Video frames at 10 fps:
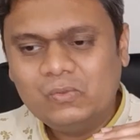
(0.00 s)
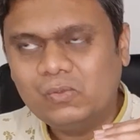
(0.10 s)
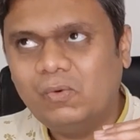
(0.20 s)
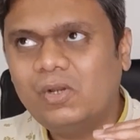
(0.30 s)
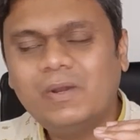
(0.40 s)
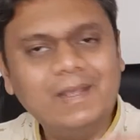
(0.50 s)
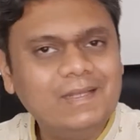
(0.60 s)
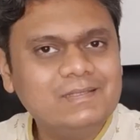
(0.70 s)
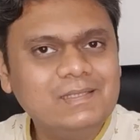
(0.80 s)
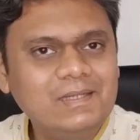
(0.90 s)
So what your
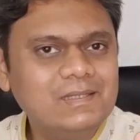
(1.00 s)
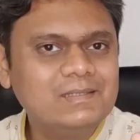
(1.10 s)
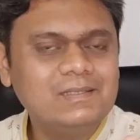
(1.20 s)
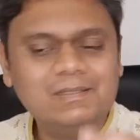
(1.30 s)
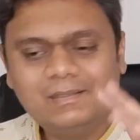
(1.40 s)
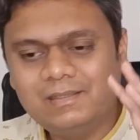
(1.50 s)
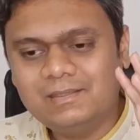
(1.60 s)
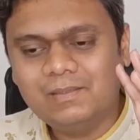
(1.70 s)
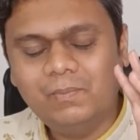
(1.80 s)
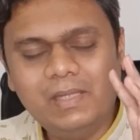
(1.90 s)
AC is
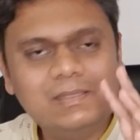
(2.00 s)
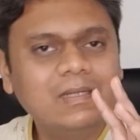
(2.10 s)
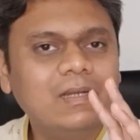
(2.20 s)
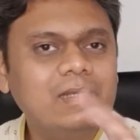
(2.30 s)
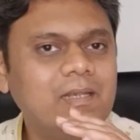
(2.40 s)
it's a basically